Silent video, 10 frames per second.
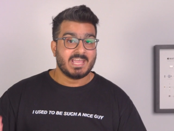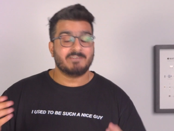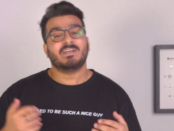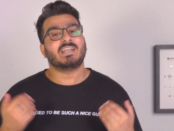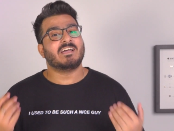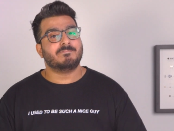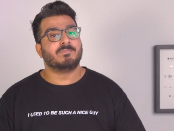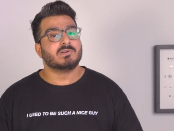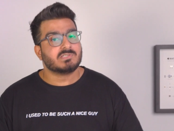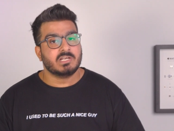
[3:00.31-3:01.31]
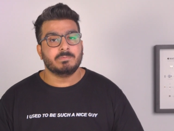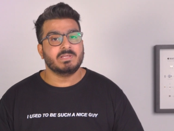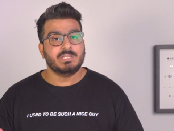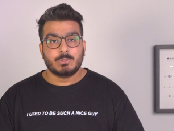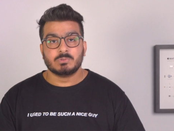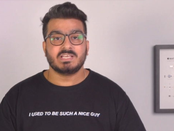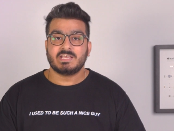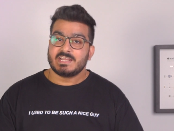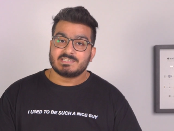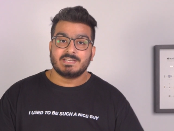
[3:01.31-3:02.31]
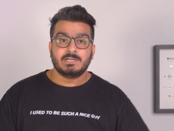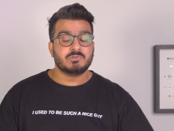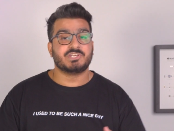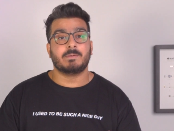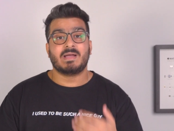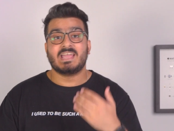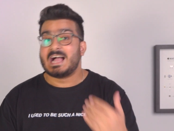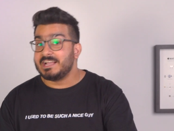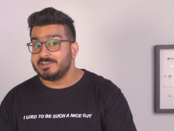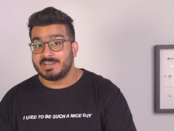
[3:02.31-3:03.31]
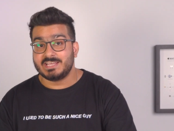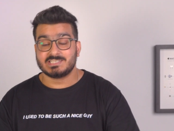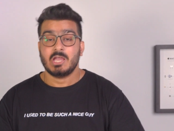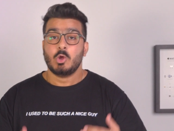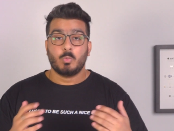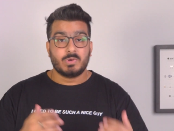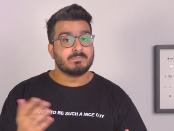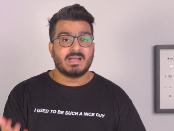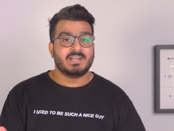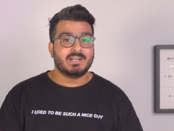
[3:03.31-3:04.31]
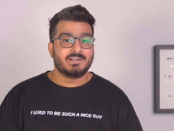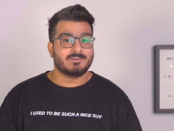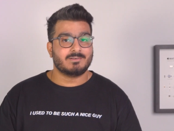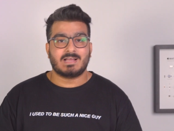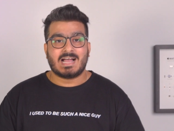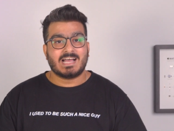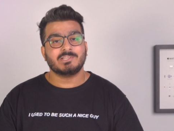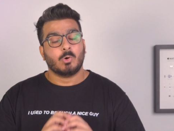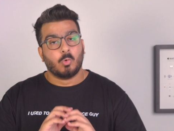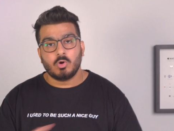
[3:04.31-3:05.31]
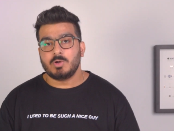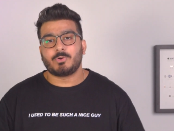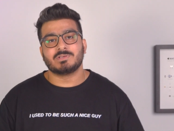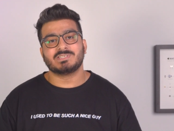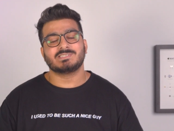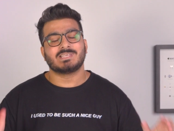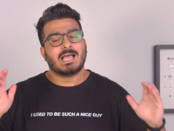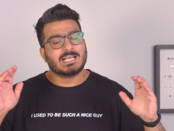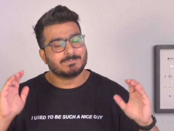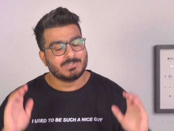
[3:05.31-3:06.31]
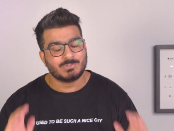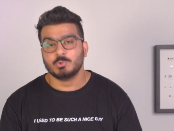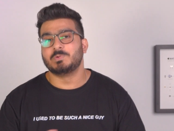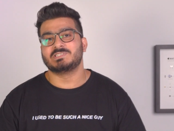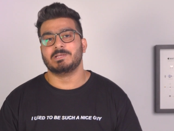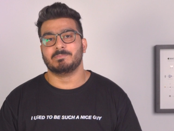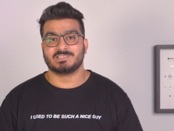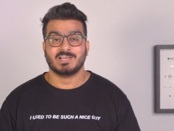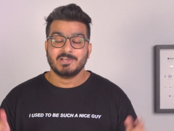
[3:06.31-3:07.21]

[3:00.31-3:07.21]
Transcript: In fact, I've personally been using Raysync to share my anchorings with my editor, and the whole process has been super seamless.